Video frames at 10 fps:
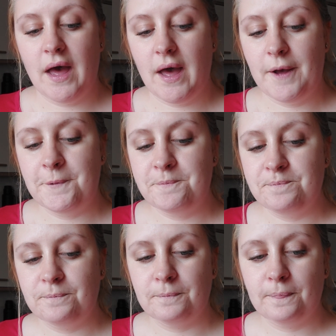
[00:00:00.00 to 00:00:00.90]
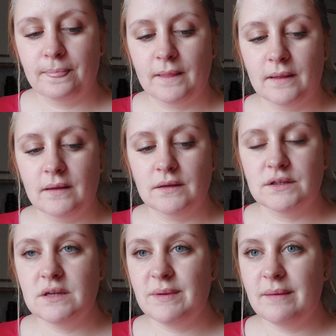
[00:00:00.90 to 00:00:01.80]

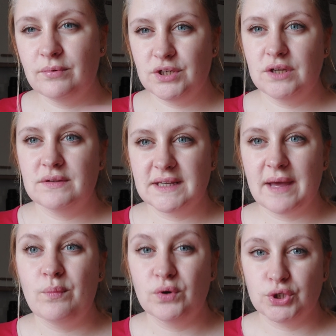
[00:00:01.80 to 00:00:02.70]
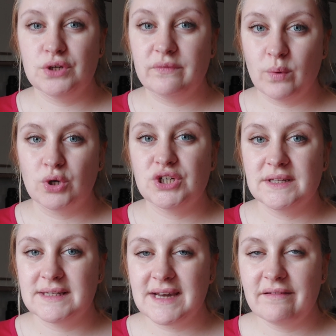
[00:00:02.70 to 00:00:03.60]
to be able to use it again once you've washed
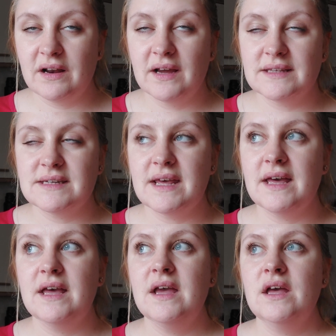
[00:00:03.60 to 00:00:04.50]
and sterilised it.